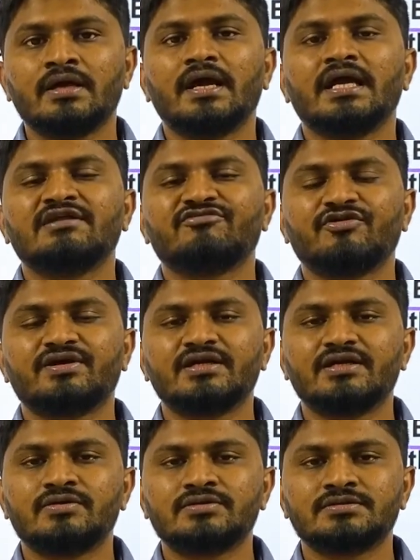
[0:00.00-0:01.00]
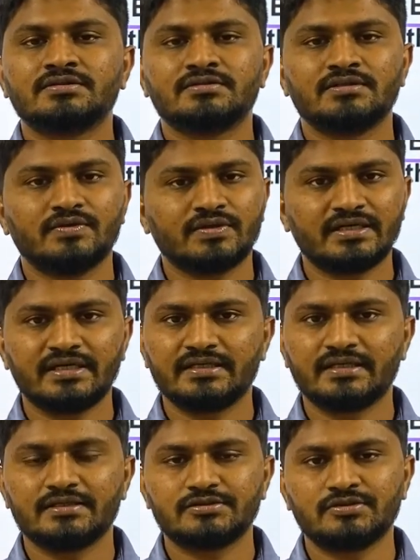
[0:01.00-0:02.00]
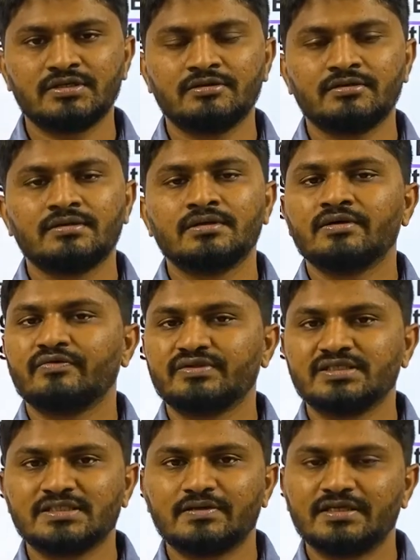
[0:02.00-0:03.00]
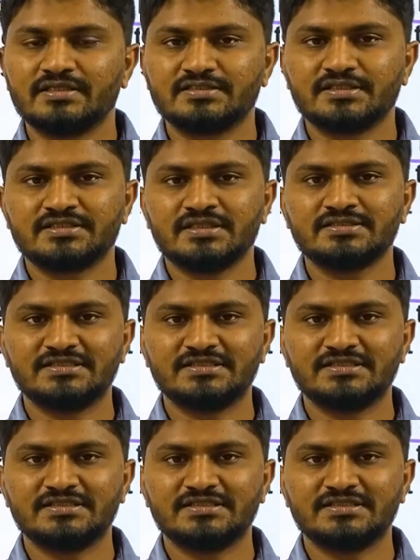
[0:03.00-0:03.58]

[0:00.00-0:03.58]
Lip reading: And if you have any doubts, you can write that as well. With this, I will end the session.